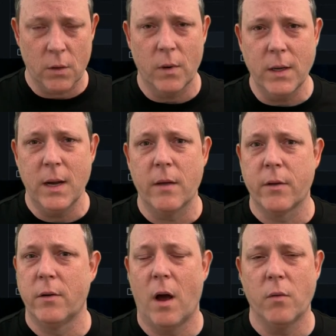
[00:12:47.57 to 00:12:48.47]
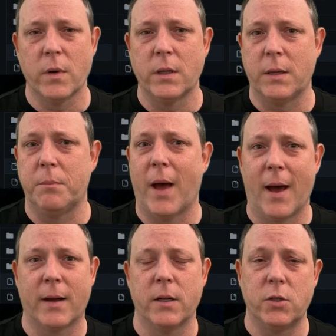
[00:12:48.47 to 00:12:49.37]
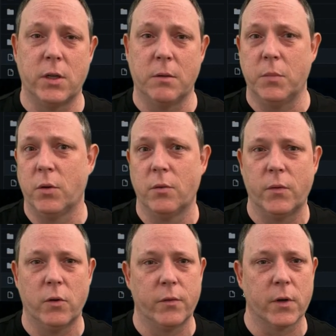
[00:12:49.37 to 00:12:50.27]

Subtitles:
Right now, they're not really packaged and beautiful